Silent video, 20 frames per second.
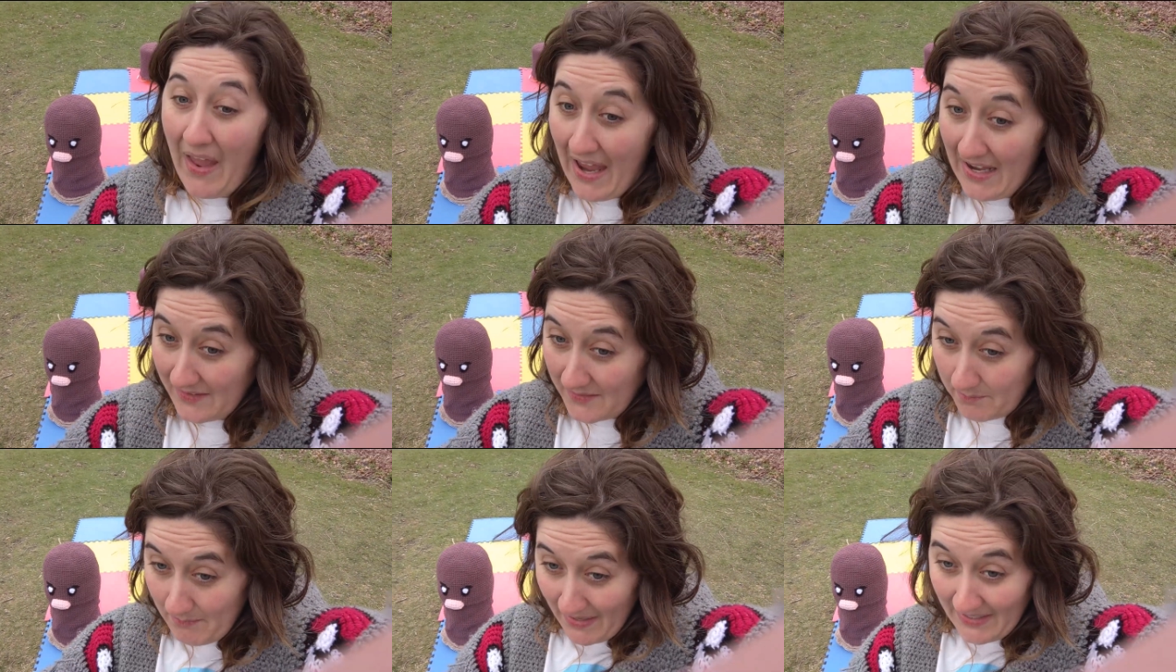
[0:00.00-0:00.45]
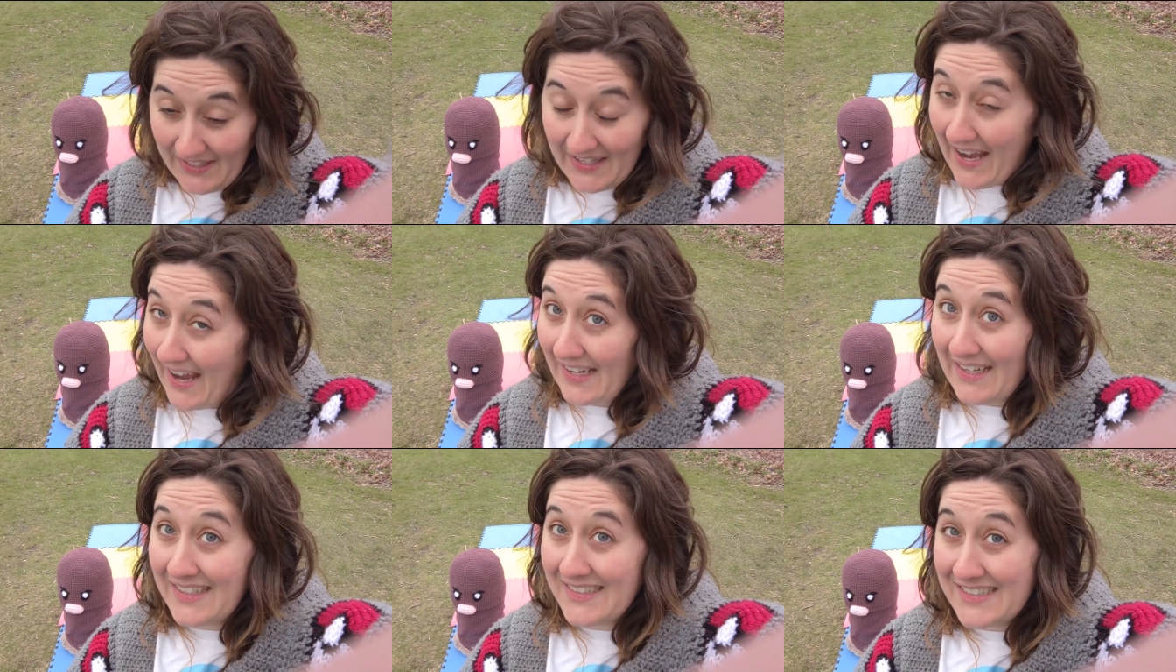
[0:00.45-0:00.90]
as
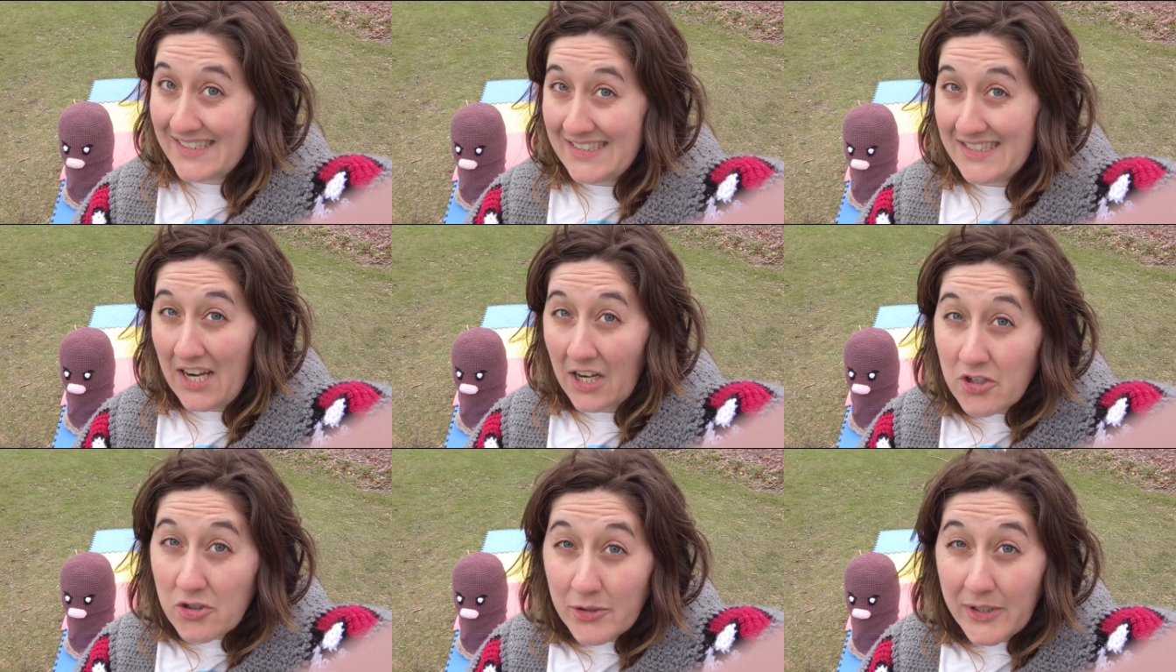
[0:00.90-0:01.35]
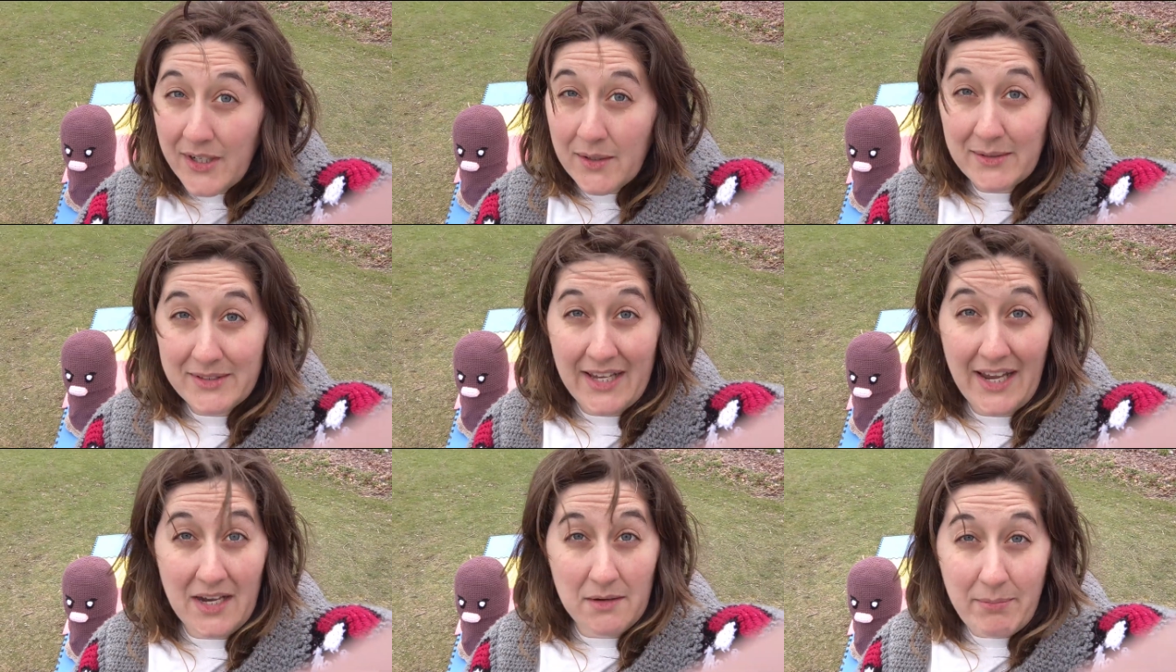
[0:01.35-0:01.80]
many Ekans and
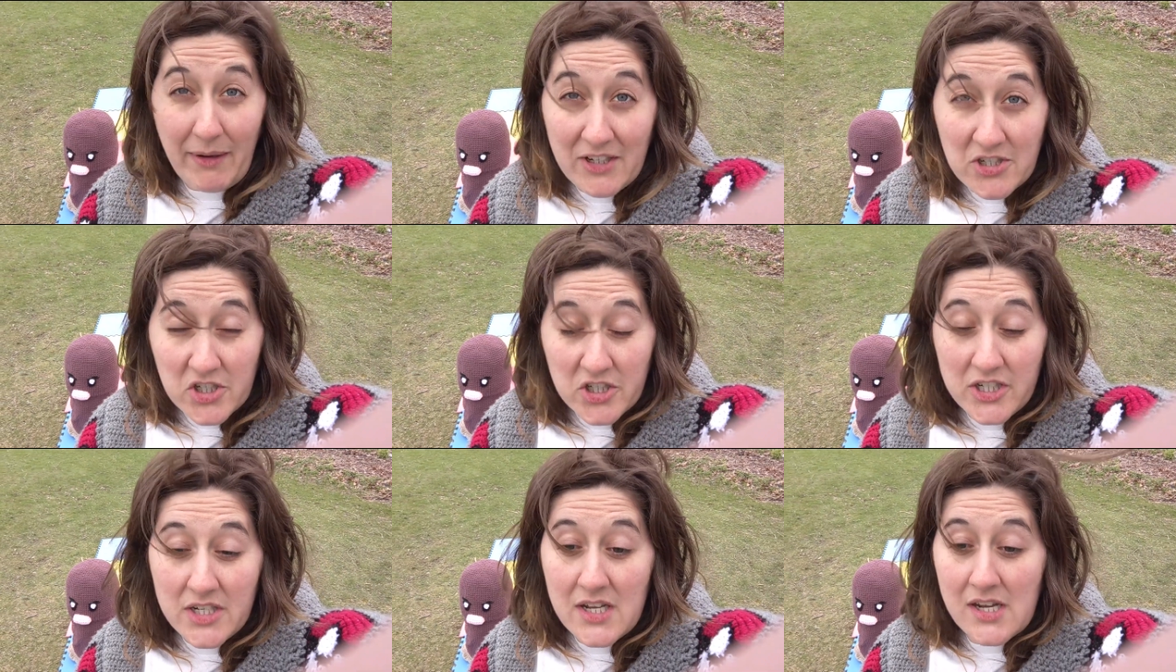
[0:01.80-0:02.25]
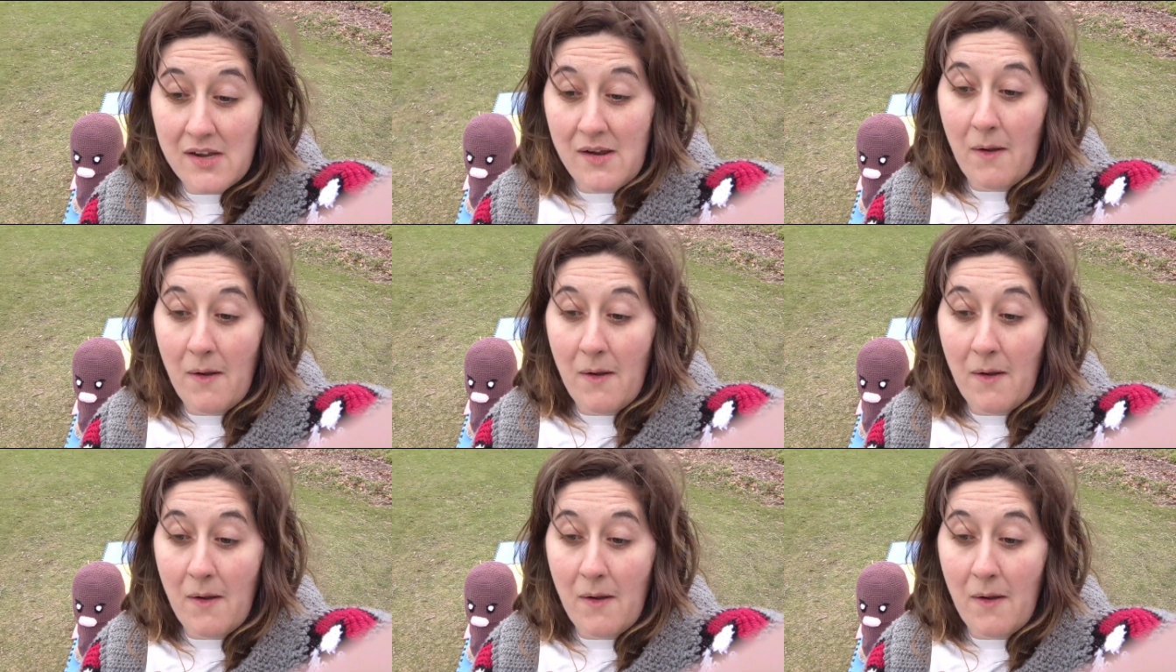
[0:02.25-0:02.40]
Dugtrio as I had pictured,